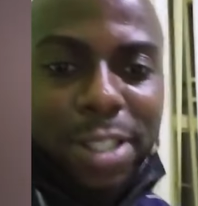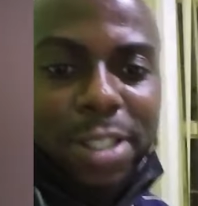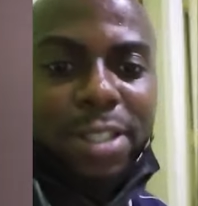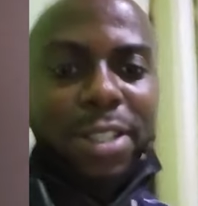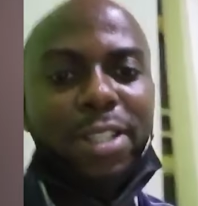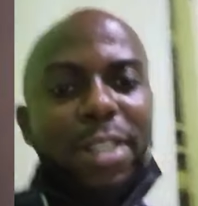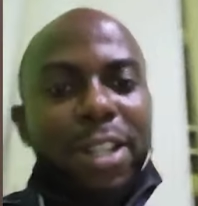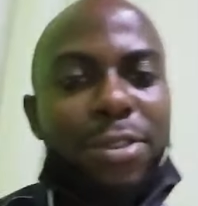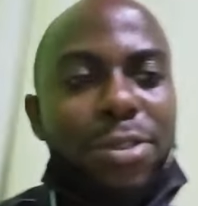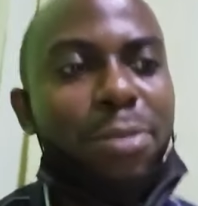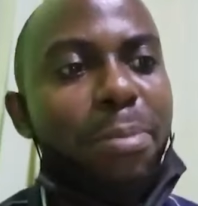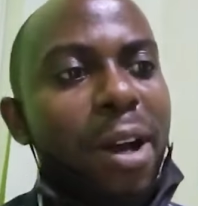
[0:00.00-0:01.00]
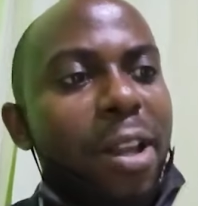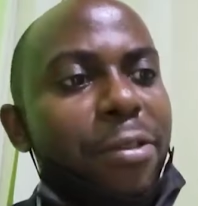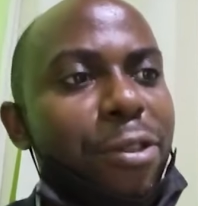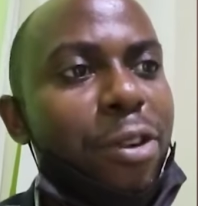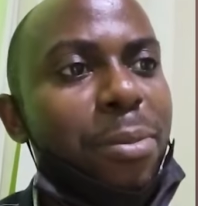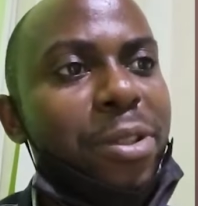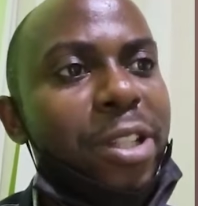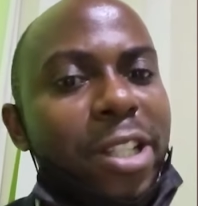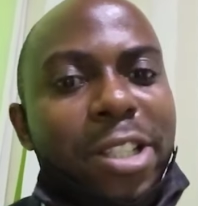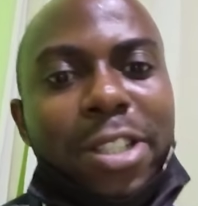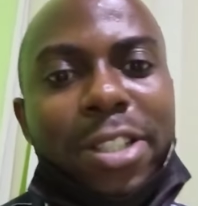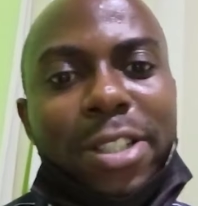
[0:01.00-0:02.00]
that I used to buy from the
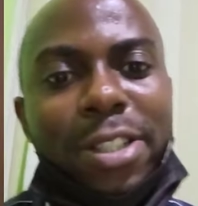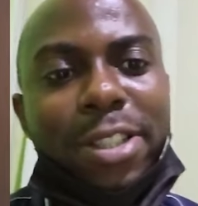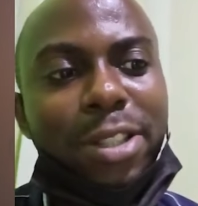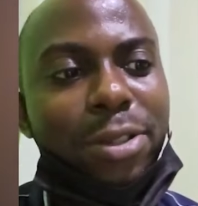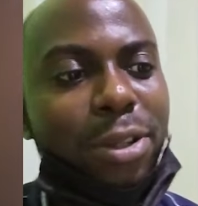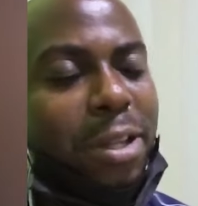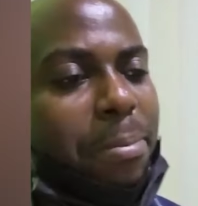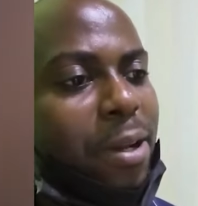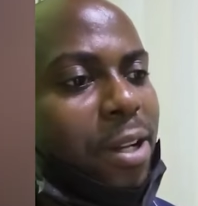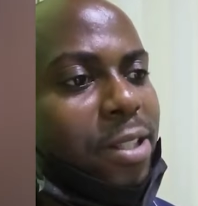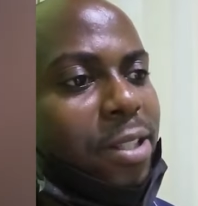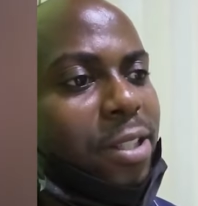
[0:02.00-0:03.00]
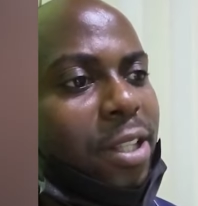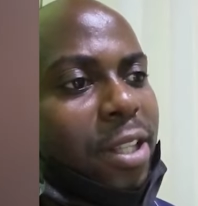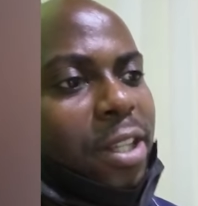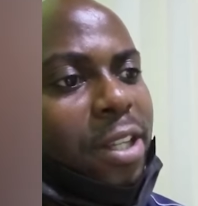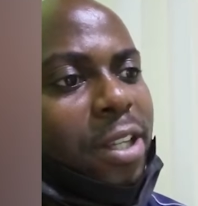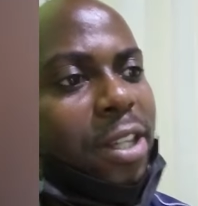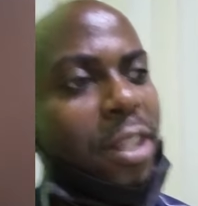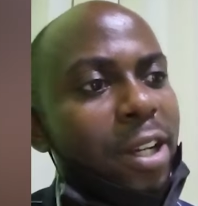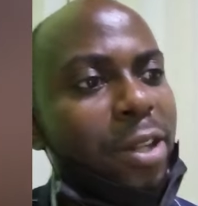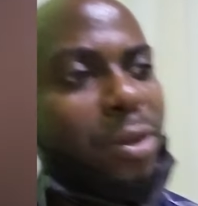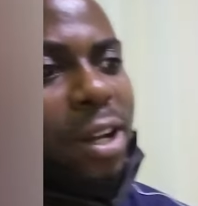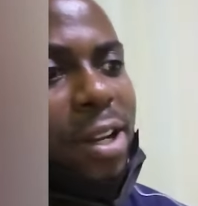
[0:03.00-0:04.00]
GDT Dental Implant. Here
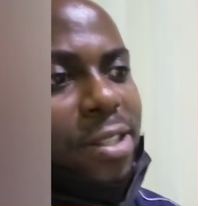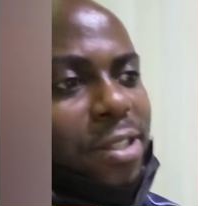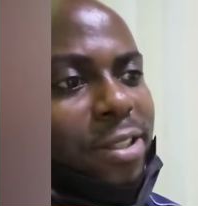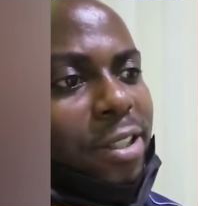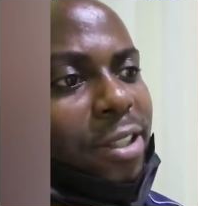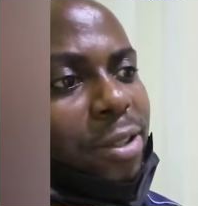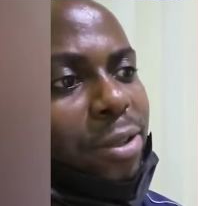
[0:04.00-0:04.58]
you can see the Dental